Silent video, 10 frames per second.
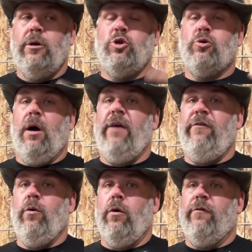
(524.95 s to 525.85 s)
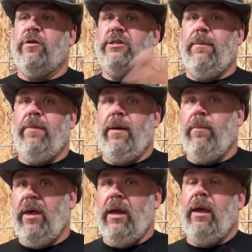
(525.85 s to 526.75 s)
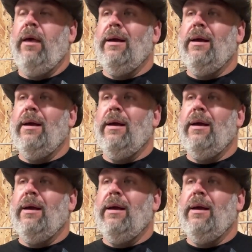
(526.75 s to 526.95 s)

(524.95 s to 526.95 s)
tri-fuel for something big,